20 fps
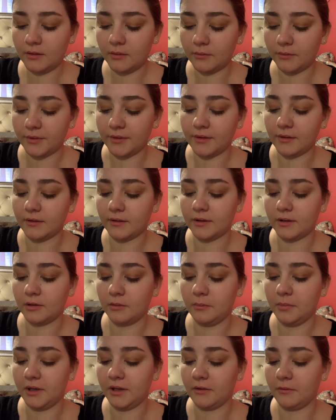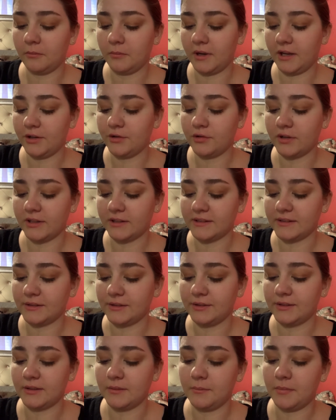with a little bit of my
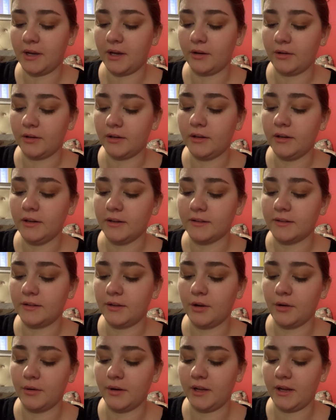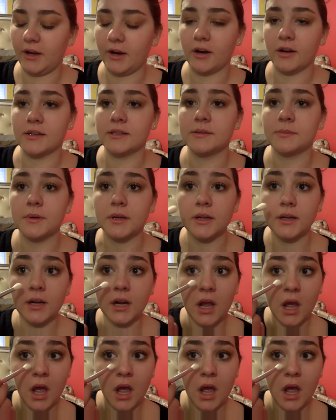translucent powder. It's Coty Airspun.